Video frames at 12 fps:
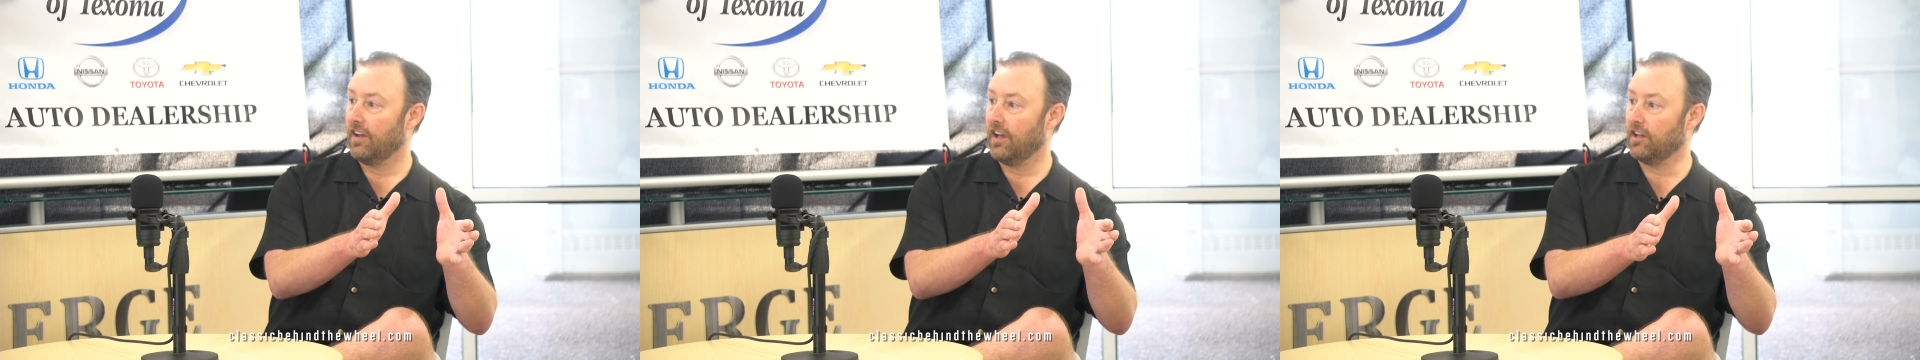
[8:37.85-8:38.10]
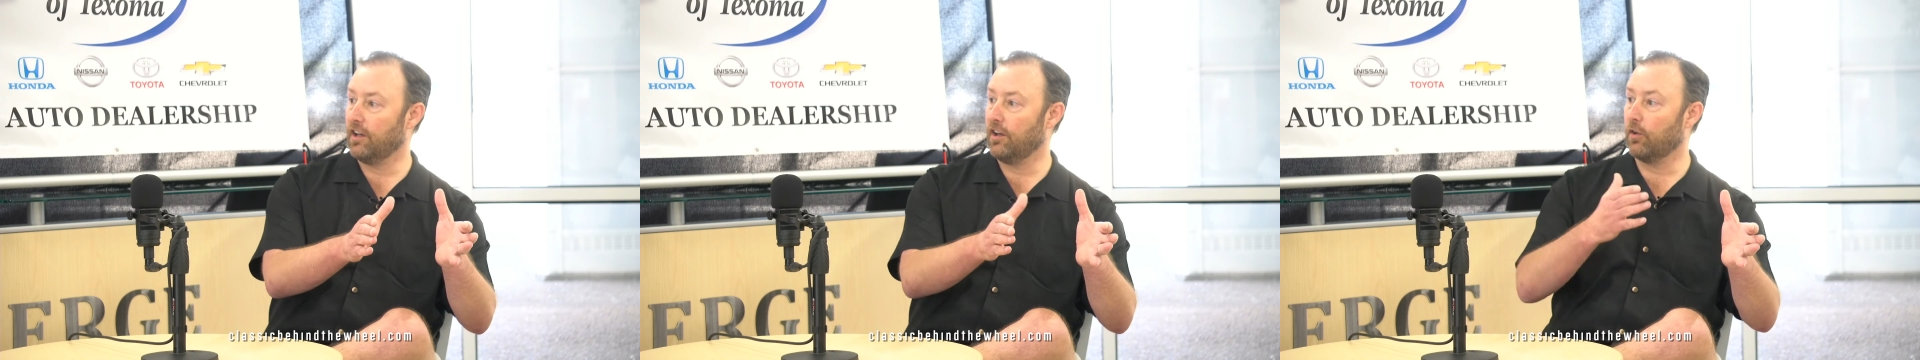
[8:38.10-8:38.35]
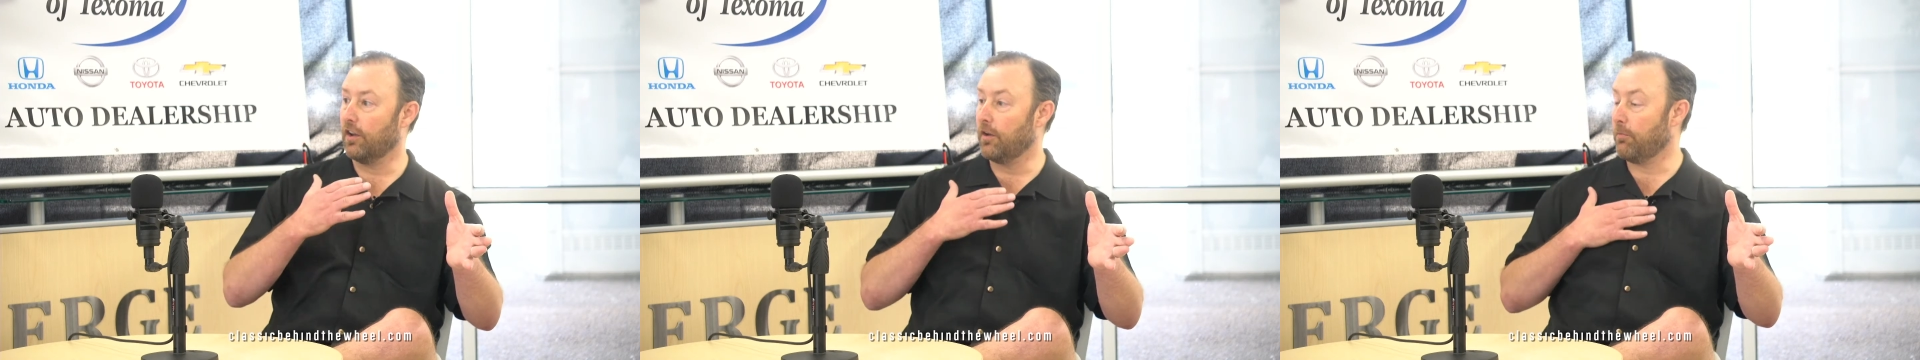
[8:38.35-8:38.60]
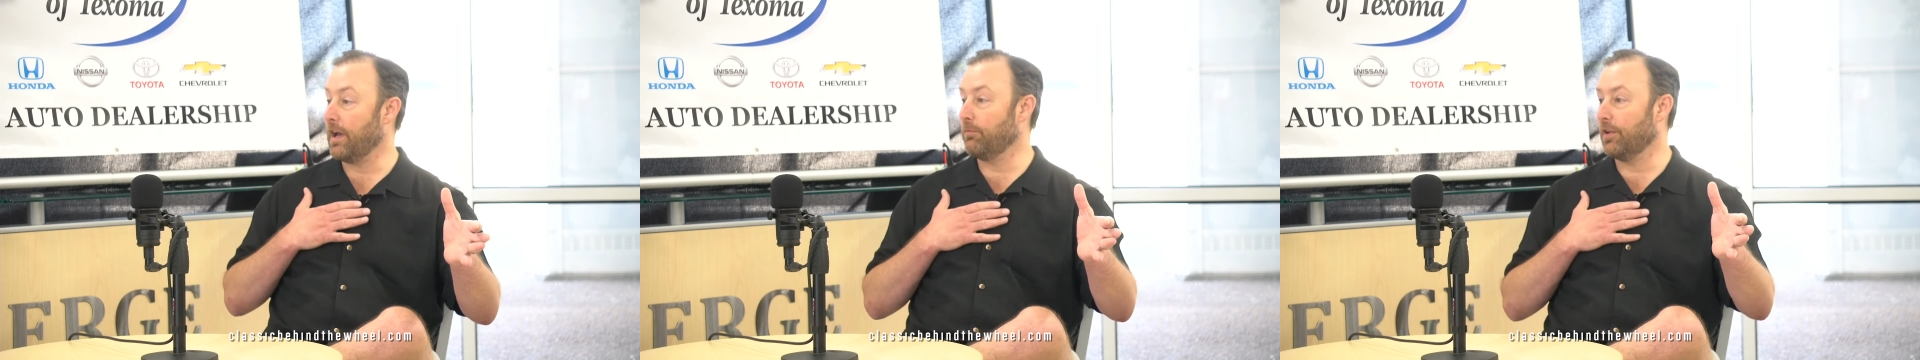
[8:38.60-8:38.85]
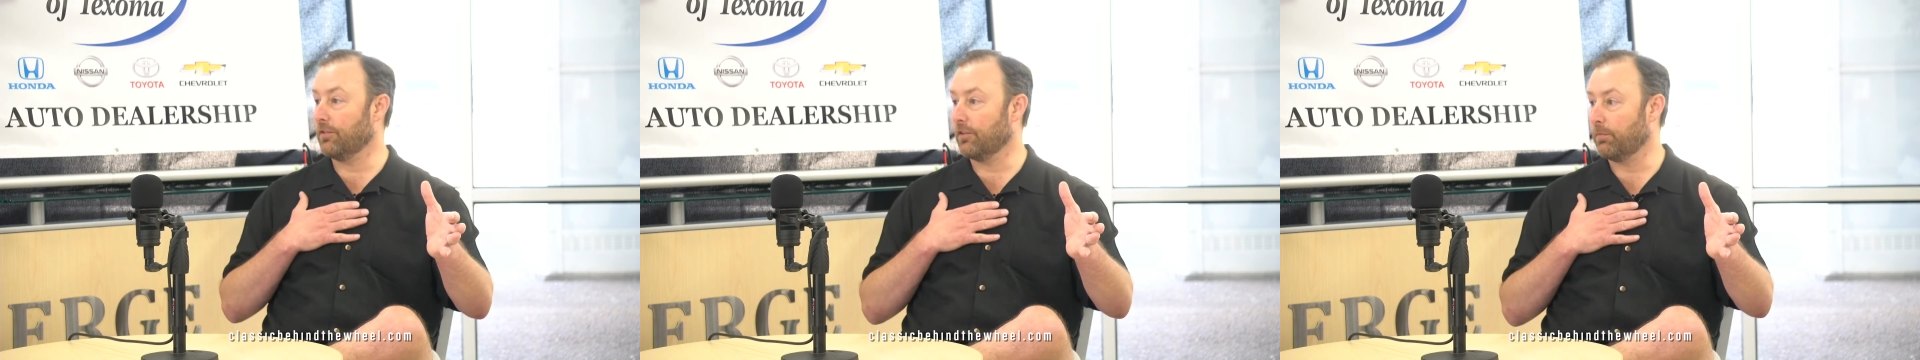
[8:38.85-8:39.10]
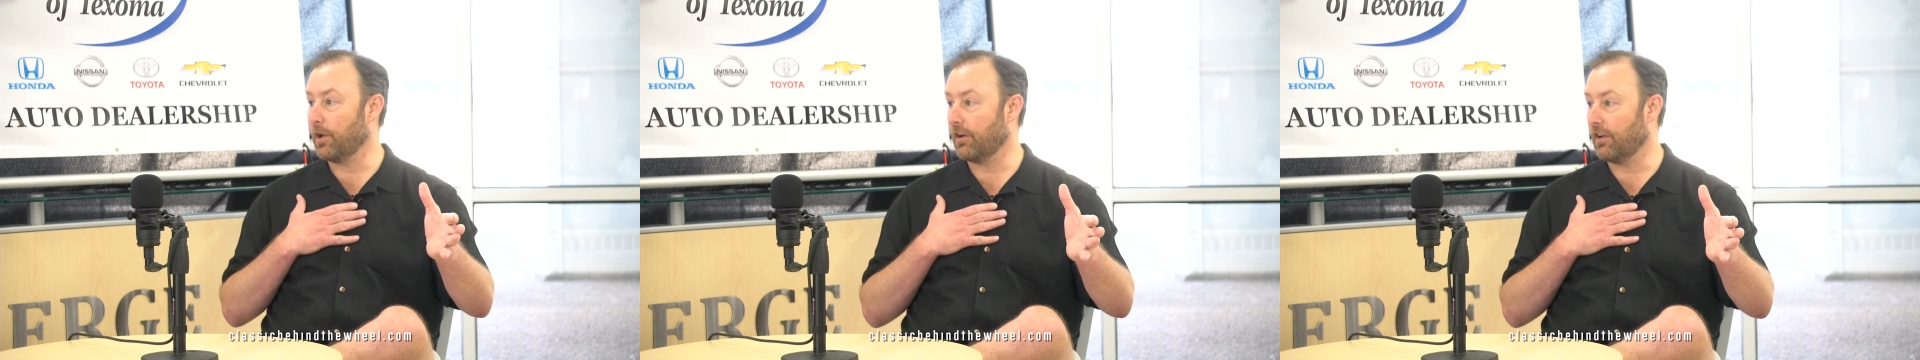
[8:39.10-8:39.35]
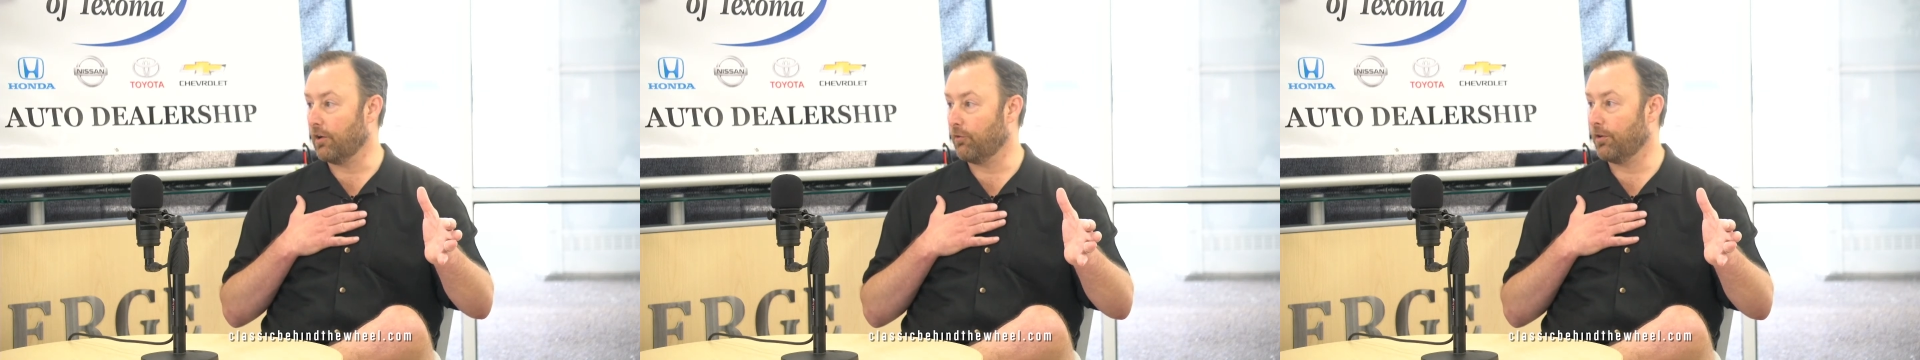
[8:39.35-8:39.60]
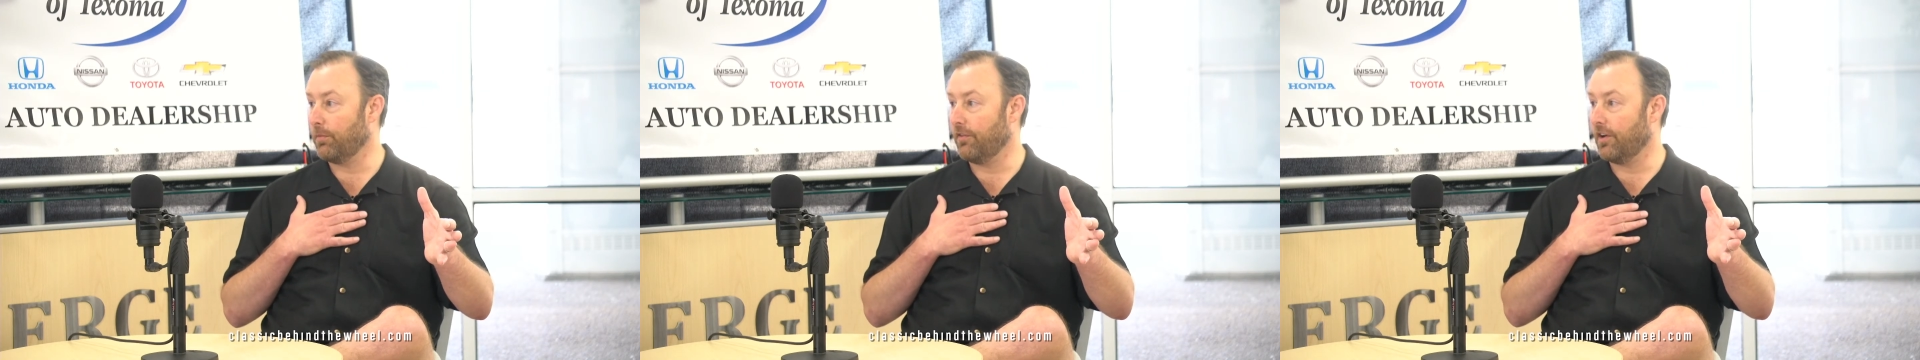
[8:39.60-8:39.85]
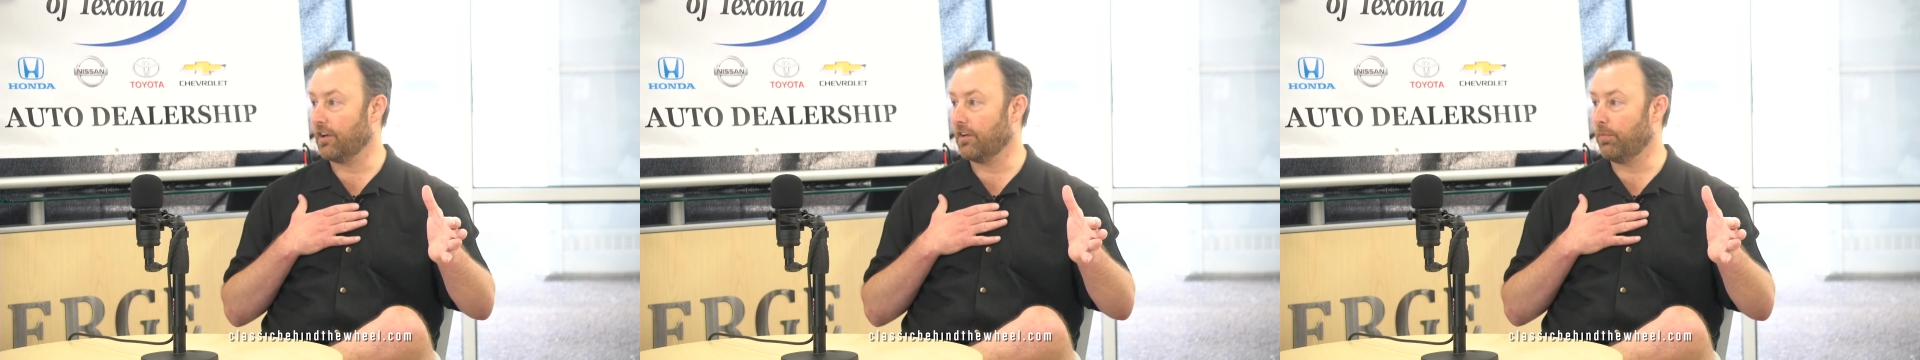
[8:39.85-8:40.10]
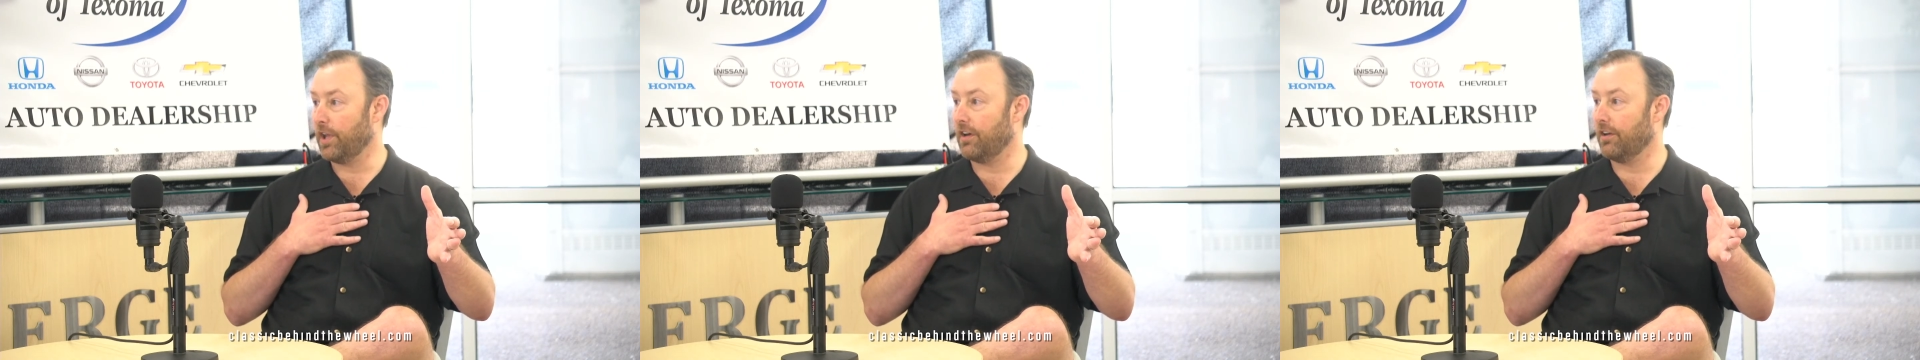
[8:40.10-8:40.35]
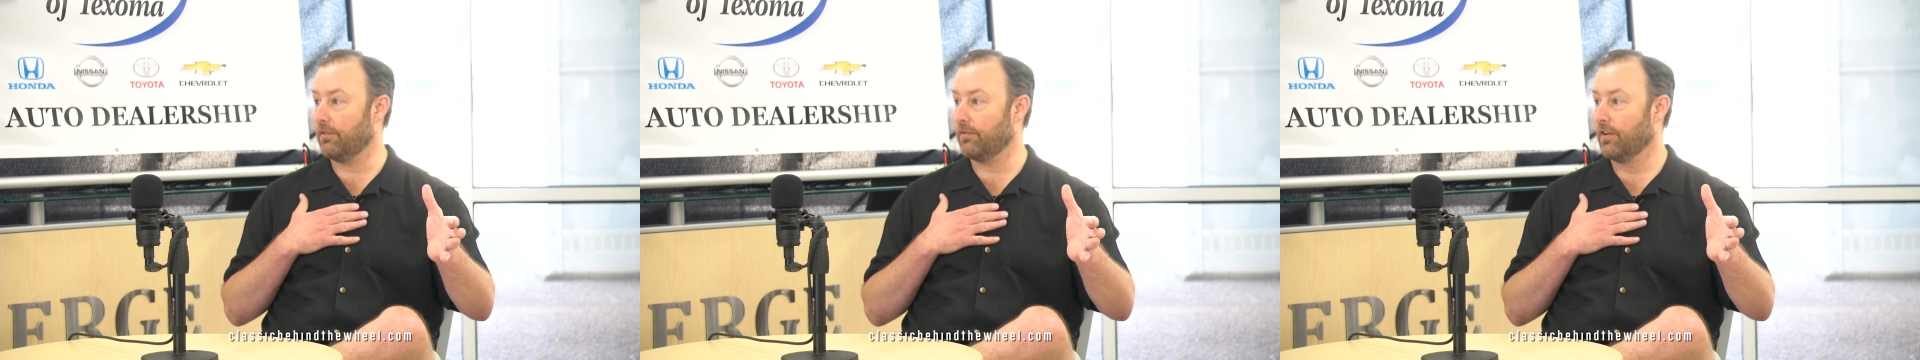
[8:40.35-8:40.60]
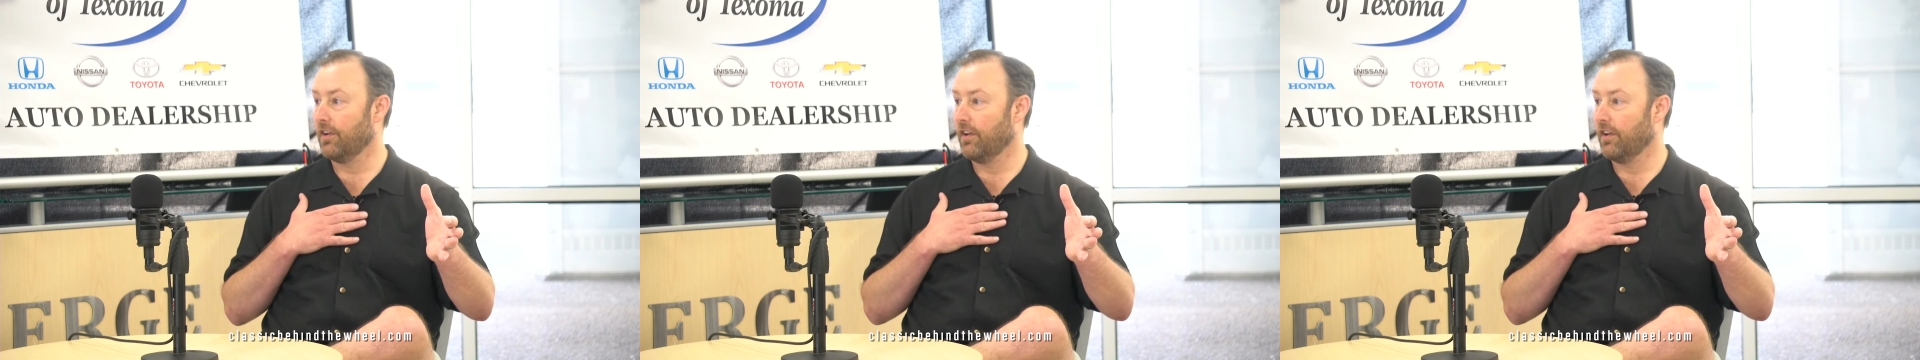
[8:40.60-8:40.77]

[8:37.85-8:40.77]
and you know that in my business model I want to be very competitive,